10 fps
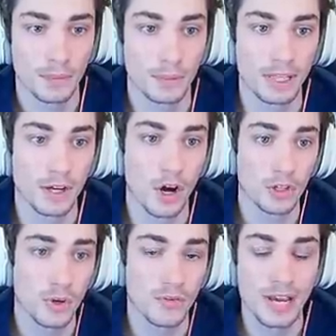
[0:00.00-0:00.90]
but they
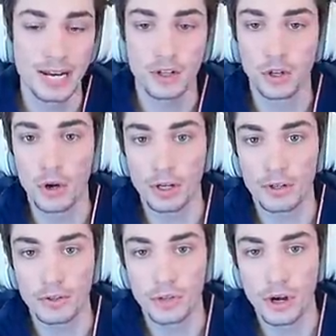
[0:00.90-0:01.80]
also have Kenny Clark.
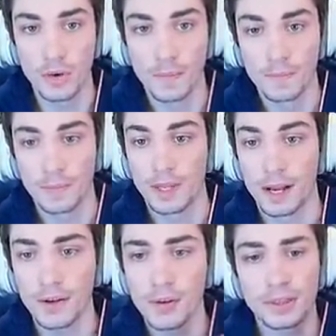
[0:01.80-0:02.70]
So
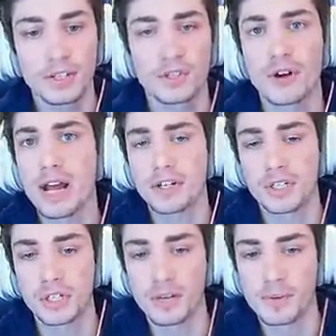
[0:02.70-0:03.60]
I don't know what the strategy
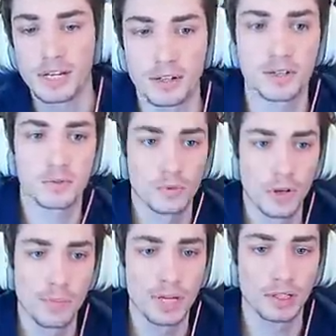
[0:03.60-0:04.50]
is going to be. It
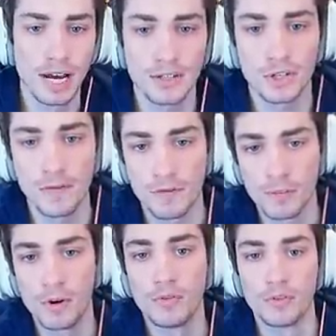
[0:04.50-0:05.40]
could be a lot tougher
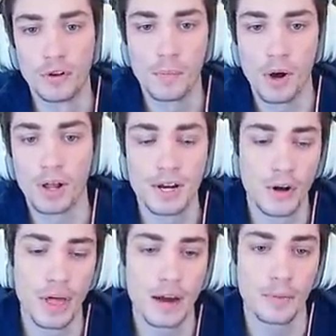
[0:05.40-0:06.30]
to move the football. I
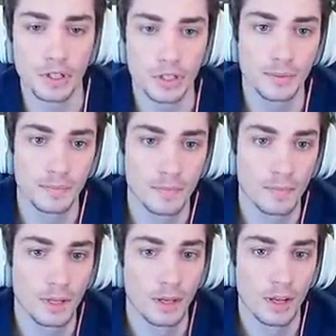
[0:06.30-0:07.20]
know that much.
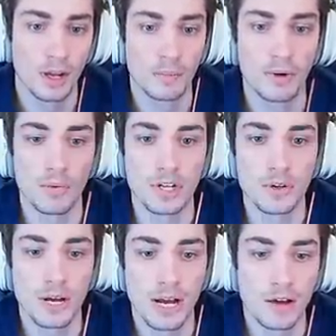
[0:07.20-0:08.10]
But we
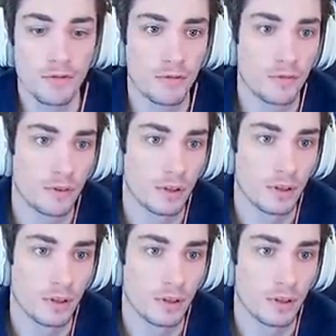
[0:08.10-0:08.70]
do have